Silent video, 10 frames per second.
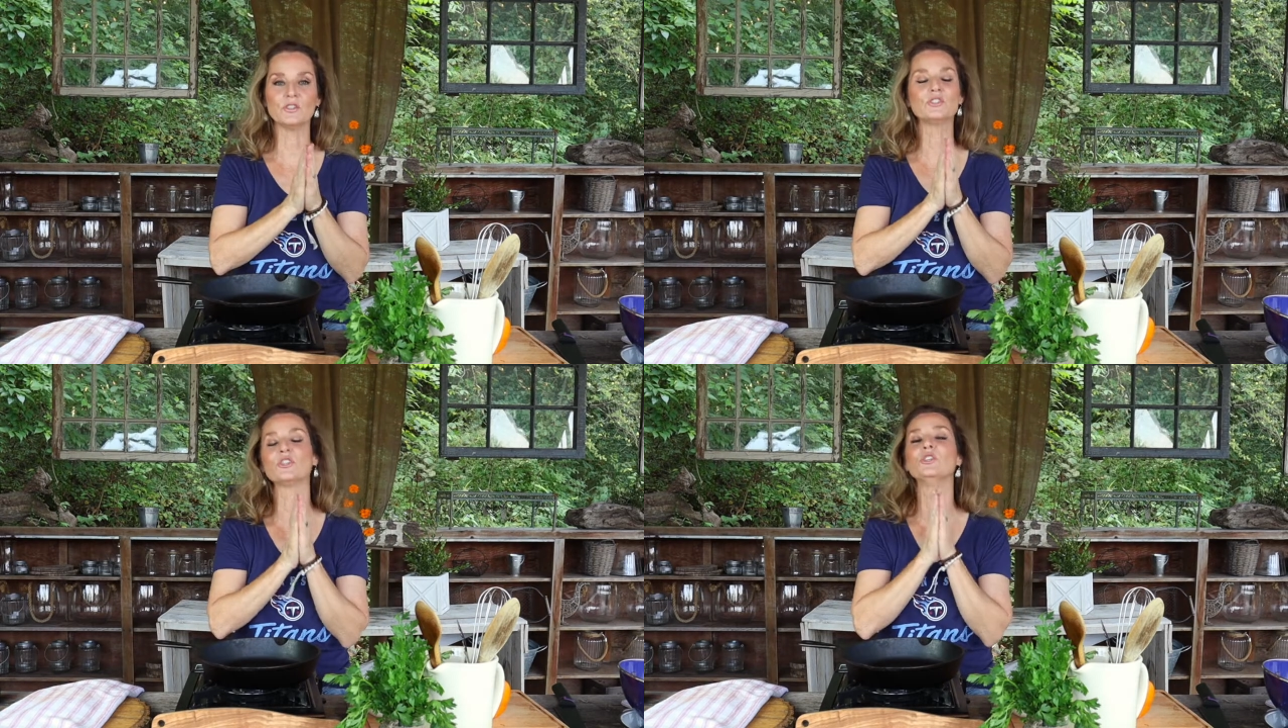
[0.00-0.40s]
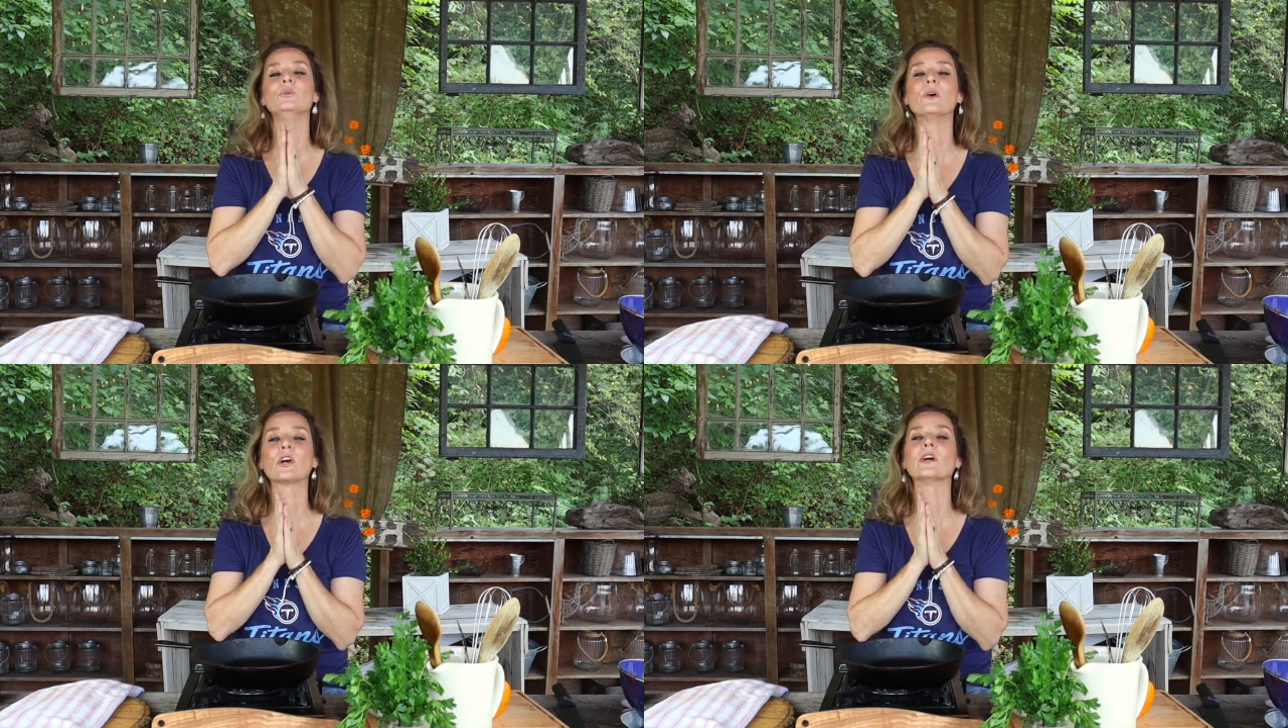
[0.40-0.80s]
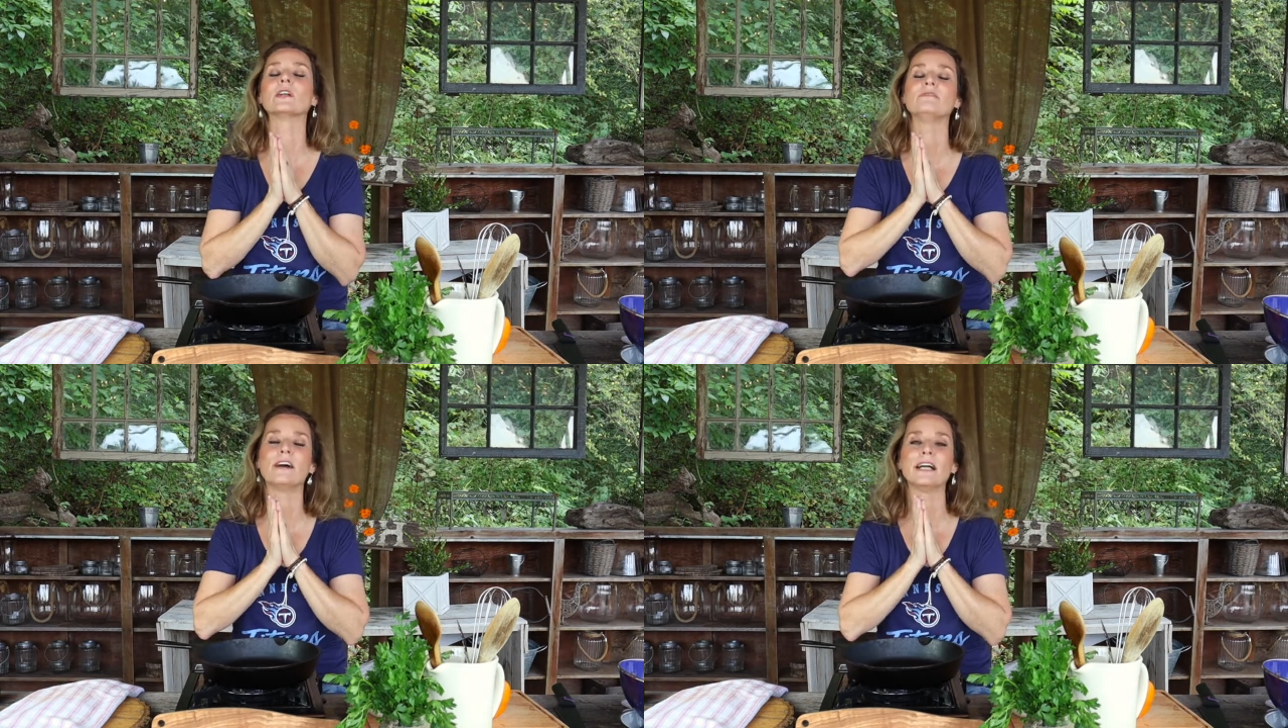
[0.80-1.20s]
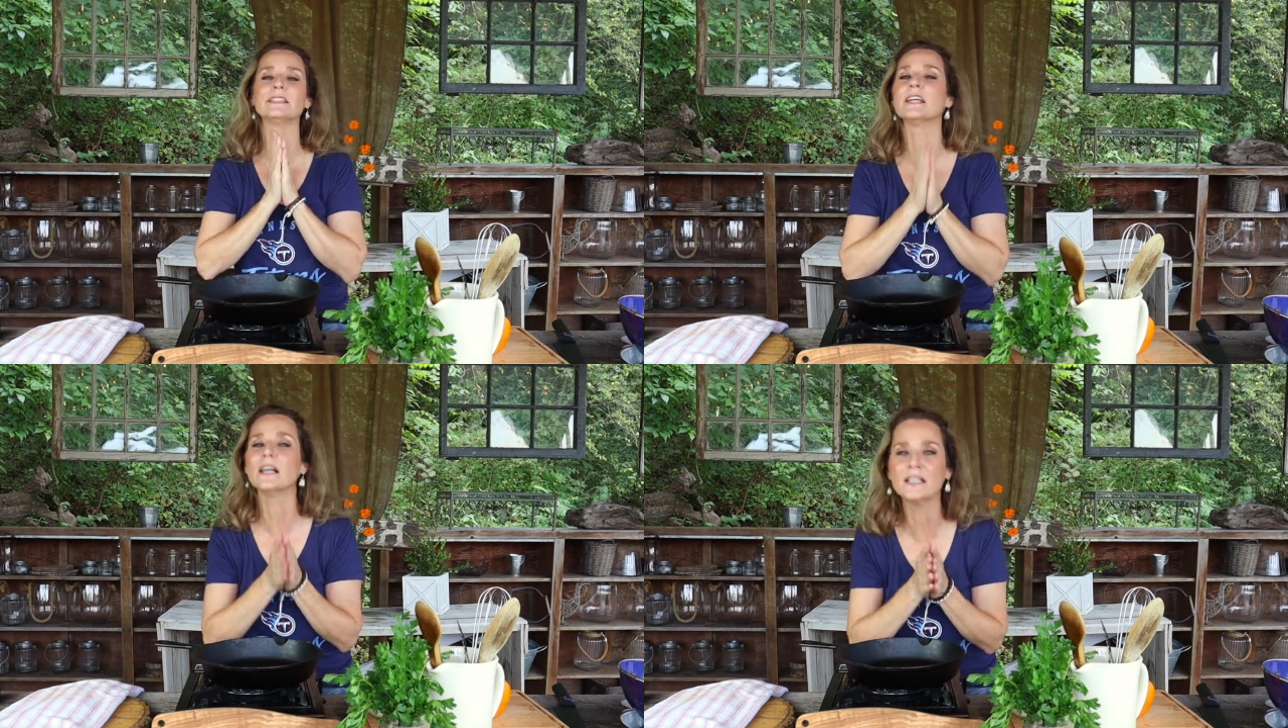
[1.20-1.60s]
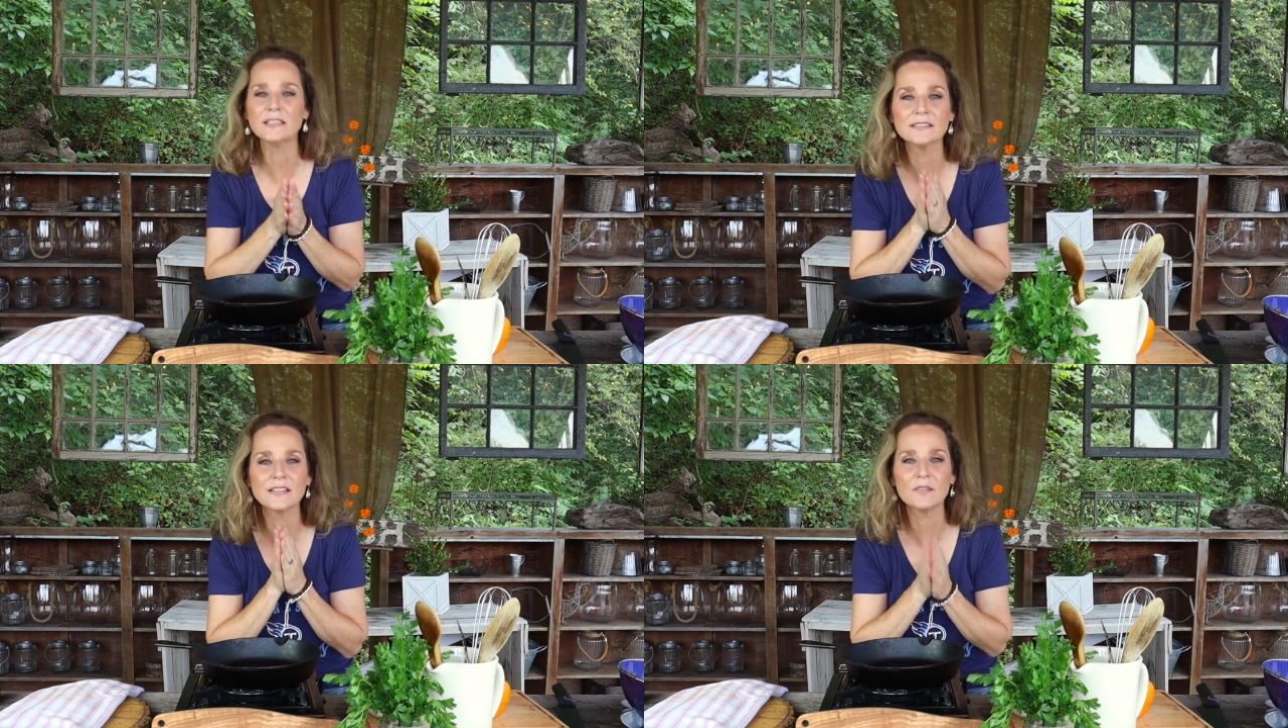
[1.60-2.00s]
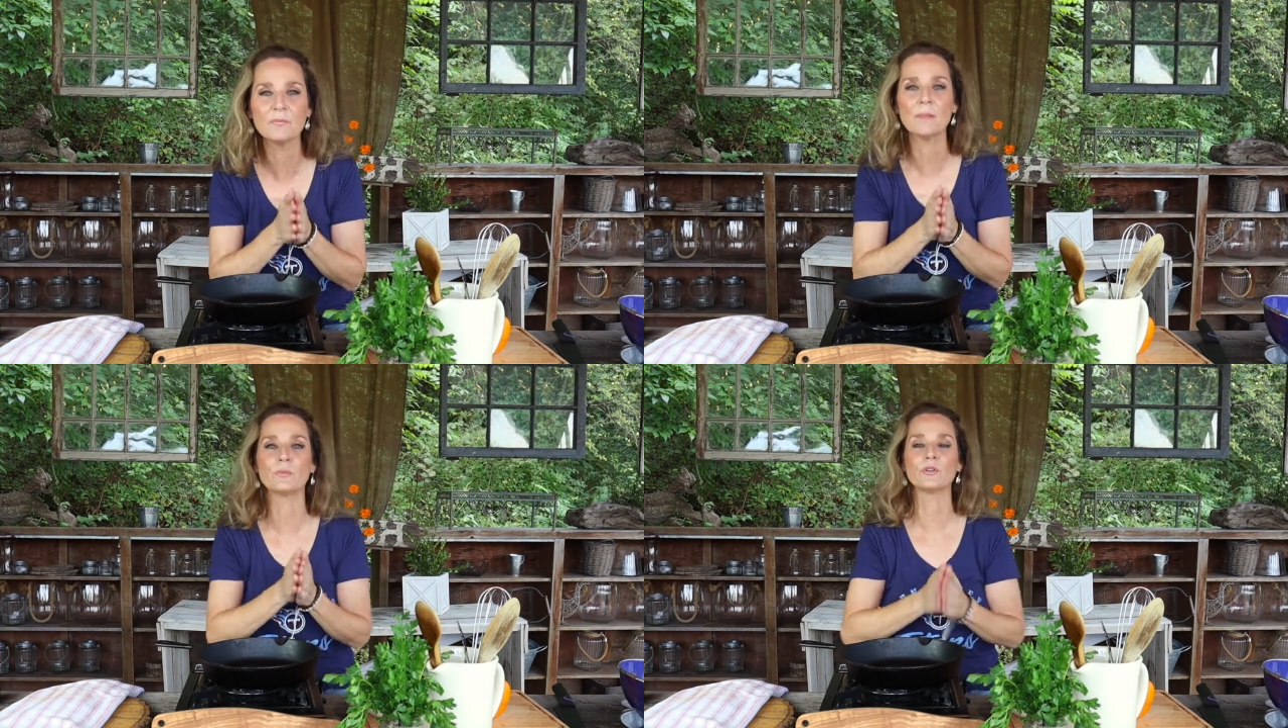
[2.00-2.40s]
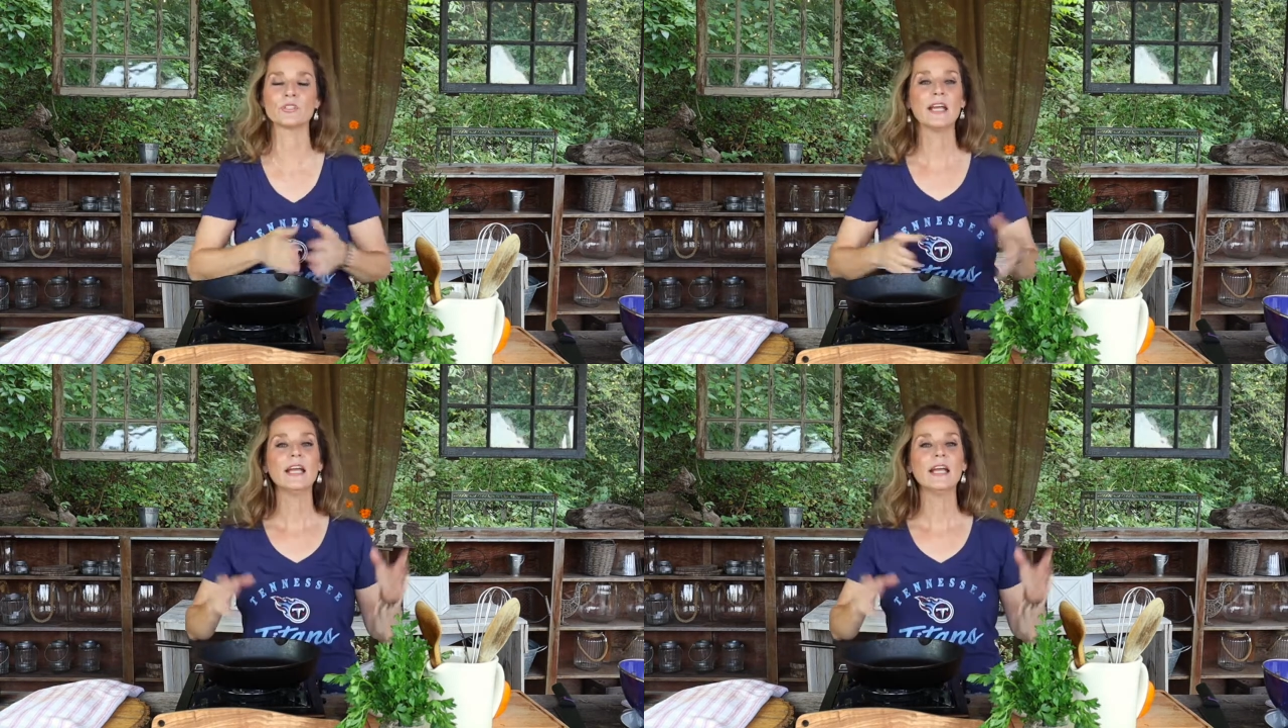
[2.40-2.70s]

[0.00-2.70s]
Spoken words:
So you are going to find tons of peppers